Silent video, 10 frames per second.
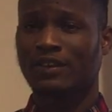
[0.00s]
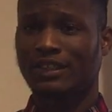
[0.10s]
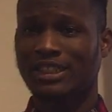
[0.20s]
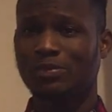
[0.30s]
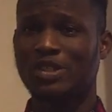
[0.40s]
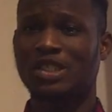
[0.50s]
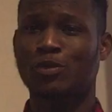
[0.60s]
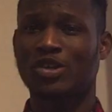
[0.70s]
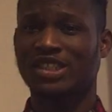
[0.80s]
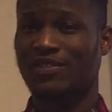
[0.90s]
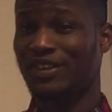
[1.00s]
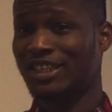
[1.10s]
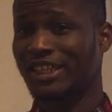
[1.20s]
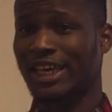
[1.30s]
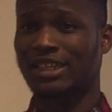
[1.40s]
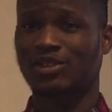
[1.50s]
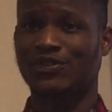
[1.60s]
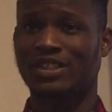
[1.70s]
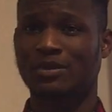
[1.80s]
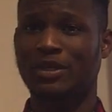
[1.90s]
This principle was given in the case
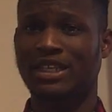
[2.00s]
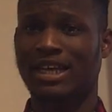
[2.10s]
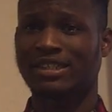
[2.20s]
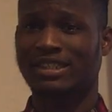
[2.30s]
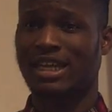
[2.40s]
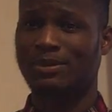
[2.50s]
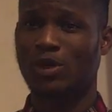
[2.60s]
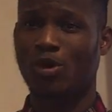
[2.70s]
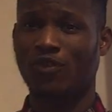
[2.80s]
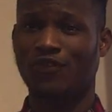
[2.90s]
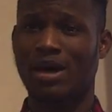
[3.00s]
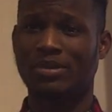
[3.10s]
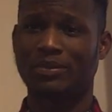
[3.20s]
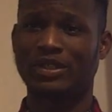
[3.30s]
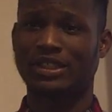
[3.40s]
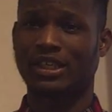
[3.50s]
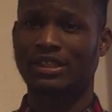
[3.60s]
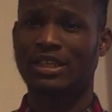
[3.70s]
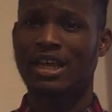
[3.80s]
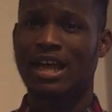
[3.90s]
of Smith and Snipes Hall Farm
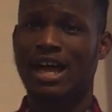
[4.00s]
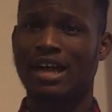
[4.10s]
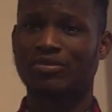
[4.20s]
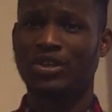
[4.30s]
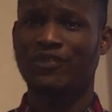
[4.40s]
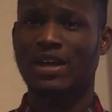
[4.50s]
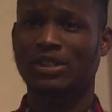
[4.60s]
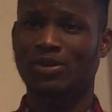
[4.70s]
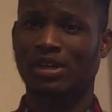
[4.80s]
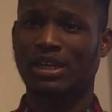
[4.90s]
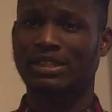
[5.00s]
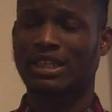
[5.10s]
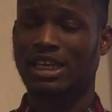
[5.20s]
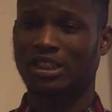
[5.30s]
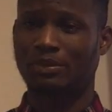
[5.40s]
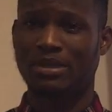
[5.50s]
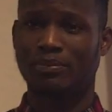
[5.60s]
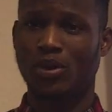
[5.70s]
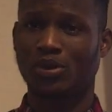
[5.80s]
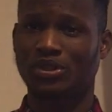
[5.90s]
Limited and River Douglas
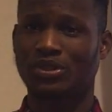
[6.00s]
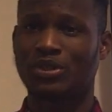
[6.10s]
Catchment Board.